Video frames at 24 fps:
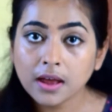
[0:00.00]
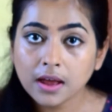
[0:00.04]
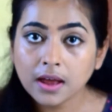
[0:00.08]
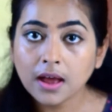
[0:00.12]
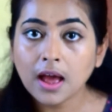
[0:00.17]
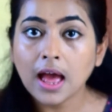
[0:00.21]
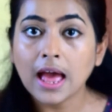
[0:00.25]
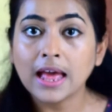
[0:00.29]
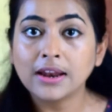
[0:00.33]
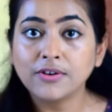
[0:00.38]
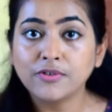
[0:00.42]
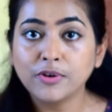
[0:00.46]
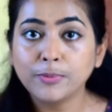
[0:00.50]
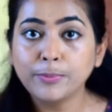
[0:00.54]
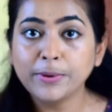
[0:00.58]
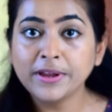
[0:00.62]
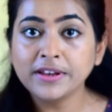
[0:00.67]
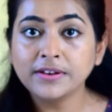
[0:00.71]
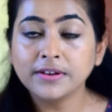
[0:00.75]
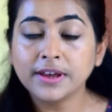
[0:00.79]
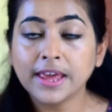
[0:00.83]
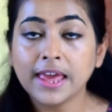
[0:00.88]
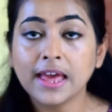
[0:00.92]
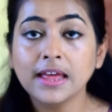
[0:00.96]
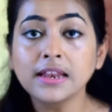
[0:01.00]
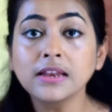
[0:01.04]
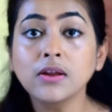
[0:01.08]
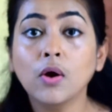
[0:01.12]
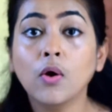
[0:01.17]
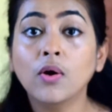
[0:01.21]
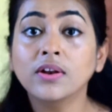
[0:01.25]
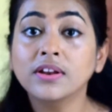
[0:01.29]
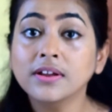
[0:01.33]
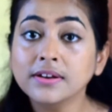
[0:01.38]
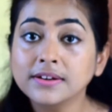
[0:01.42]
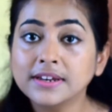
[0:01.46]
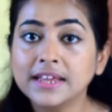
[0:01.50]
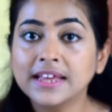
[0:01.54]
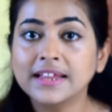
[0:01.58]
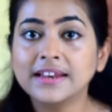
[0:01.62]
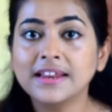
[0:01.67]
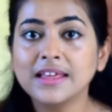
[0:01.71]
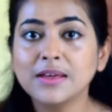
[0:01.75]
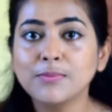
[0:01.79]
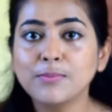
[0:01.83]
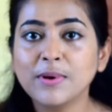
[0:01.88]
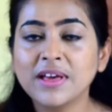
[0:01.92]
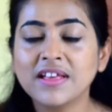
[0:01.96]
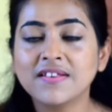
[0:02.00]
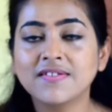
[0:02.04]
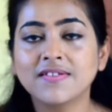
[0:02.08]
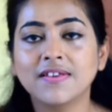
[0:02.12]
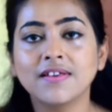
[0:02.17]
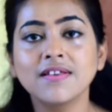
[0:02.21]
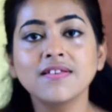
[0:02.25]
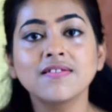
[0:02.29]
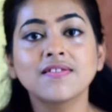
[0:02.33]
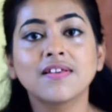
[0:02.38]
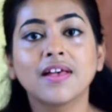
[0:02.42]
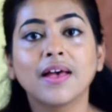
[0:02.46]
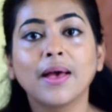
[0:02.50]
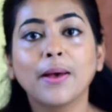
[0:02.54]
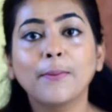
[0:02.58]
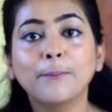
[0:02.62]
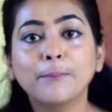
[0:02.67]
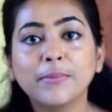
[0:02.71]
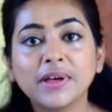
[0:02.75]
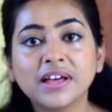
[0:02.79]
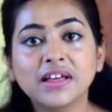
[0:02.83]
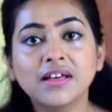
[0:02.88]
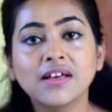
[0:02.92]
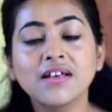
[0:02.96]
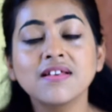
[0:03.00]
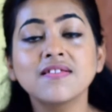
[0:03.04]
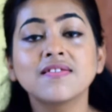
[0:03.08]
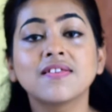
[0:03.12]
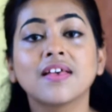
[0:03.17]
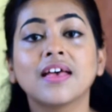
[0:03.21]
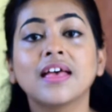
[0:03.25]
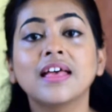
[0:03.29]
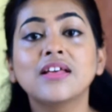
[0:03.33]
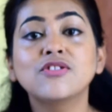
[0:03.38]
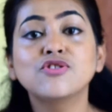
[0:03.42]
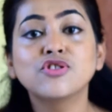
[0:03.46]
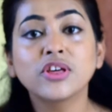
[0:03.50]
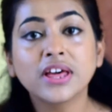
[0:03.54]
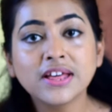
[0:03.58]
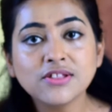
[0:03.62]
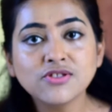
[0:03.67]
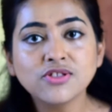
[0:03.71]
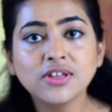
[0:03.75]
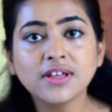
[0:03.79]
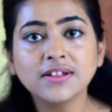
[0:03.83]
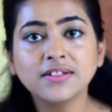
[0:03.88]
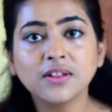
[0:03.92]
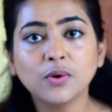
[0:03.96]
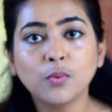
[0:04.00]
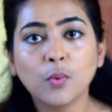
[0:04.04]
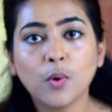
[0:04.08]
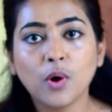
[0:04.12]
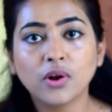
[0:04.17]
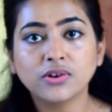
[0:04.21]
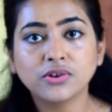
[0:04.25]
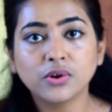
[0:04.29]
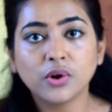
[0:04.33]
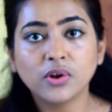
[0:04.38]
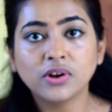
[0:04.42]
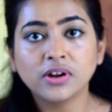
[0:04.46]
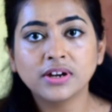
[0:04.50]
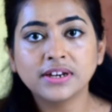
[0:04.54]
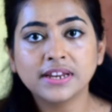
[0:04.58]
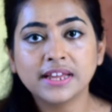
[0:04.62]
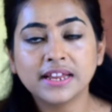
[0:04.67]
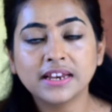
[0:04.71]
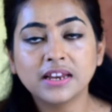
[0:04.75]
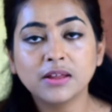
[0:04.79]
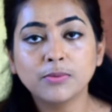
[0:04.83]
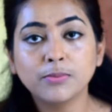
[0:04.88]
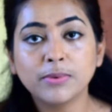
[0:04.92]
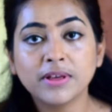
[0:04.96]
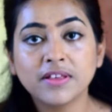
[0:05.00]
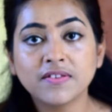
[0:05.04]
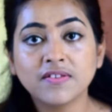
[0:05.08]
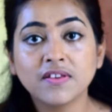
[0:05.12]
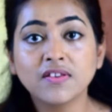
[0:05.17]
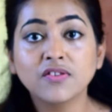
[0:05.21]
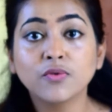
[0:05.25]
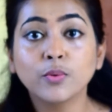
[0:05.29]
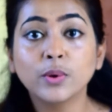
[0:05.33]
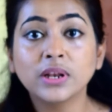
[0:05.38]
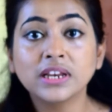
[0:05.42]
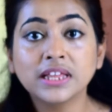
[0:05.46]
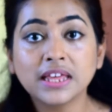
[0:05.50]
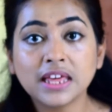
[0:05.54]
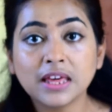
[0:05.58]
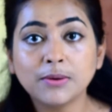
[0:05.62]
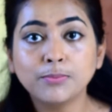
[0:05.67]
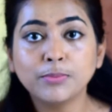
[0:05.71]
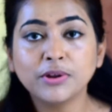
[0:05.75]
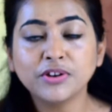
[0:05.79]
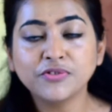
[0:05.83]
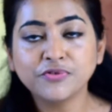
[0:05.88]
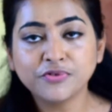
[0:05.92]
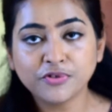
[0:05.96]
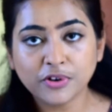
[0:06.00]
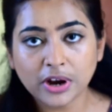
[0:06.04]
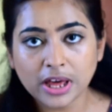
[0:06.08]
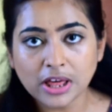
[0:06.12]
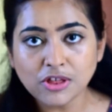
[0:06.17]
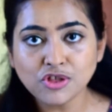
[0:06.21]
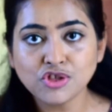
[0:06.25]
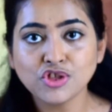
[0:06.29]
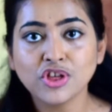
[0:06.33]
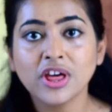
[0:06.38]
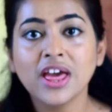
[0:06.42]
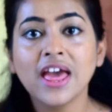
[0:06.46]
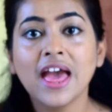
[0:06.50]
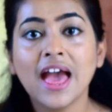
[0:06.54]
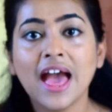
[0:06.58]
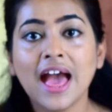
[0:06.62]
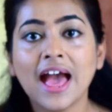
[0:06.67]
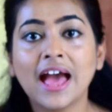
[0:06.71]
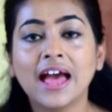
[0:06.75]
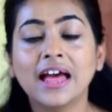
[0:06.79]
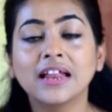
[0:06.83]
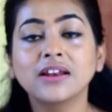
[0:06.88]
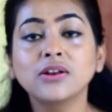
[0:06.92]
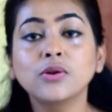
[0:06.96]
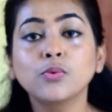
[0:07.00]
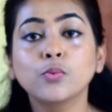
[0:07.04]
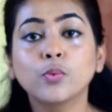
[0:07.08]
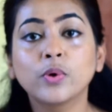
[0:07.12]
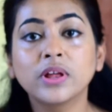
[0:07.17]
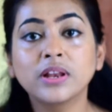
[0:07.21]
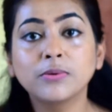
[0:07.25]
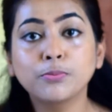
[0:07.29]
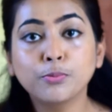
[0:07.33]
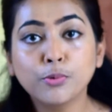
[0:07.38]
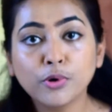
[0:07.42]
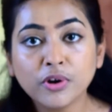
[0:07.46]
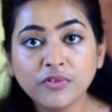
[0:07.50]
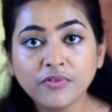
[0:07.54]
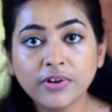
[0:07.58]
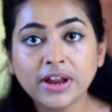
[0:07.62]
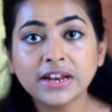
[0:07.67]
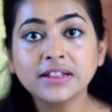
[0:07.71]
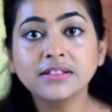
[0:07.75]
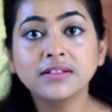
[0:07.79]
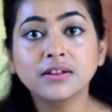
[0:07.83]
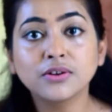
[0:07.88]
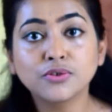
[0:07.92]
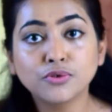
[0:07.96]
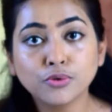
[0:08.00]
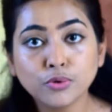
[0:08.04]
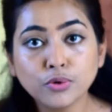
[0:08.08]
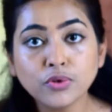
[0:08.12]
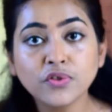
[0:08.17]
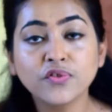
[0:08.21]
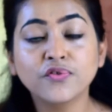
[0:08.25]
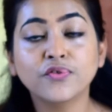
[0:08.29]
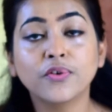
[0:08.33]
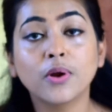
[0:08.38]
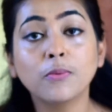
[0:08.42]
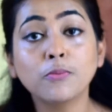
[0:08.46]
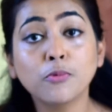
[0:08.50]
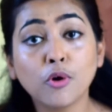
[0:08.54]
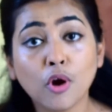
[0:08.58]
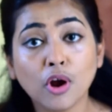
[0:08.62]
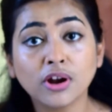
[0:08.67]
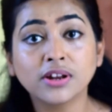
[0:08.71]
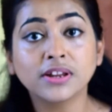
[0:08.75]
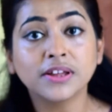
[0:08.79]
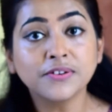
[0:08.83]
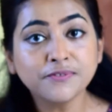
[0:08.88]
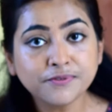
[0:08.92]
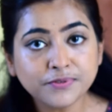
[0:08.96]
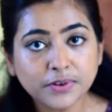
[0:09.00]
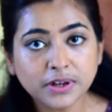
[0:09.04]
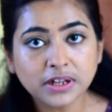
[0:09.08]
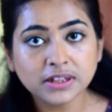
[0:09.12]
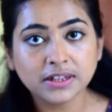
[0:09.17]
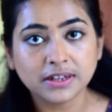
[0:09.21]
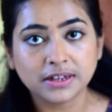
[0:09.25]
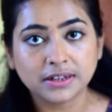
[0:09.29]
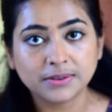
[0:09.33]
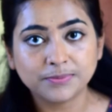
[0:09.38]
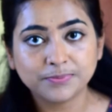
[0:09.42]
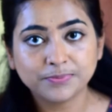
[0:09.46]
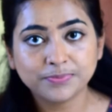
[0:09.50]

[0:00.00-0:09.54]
I'll repeat again, on a daily basis, because changing the water on a daily basis will keep it fresh and will prevent the roots from rotting further.